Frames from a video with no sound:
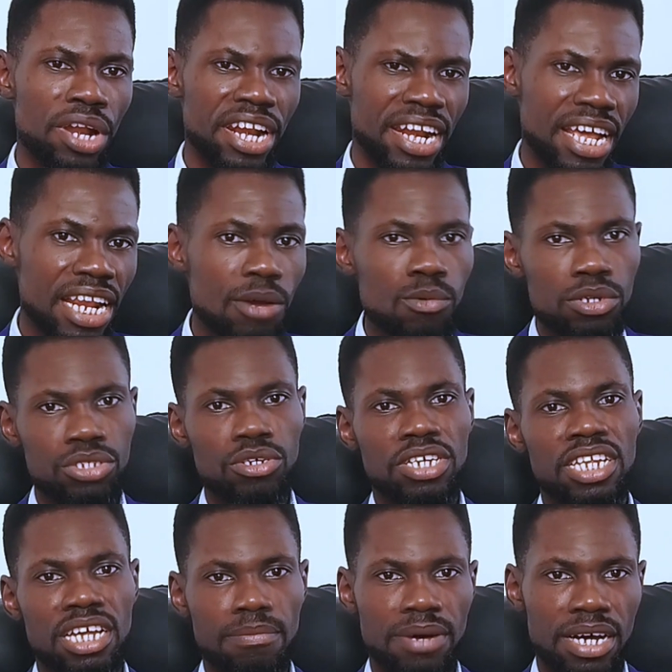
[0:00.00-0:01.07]
Now that we're
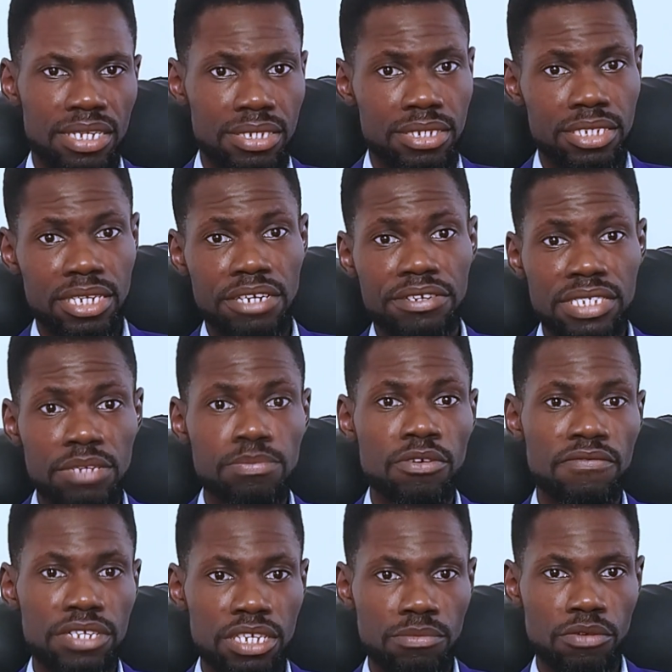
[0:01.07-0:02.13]
talking about generating
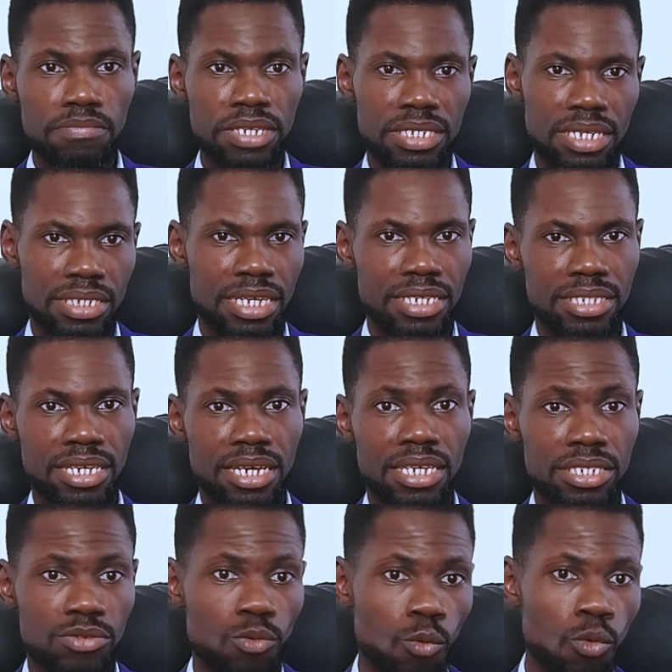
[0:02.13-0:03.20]
profitable business
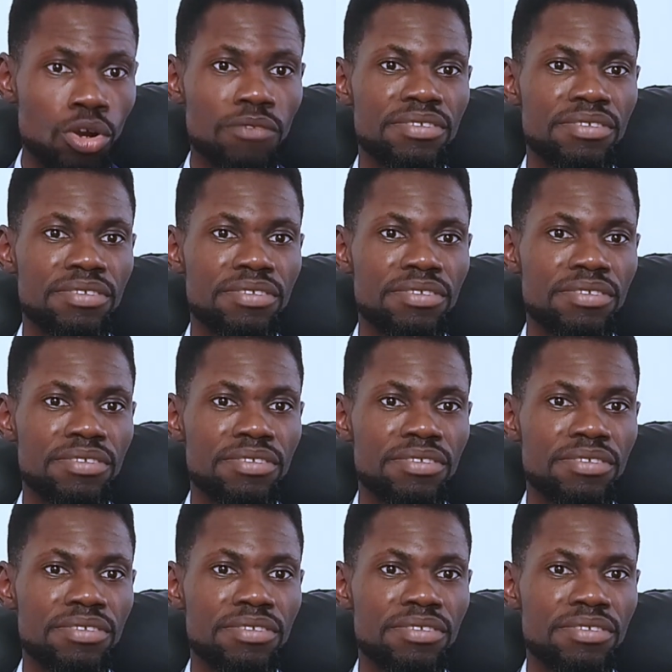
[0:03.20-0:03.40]
ideas, one of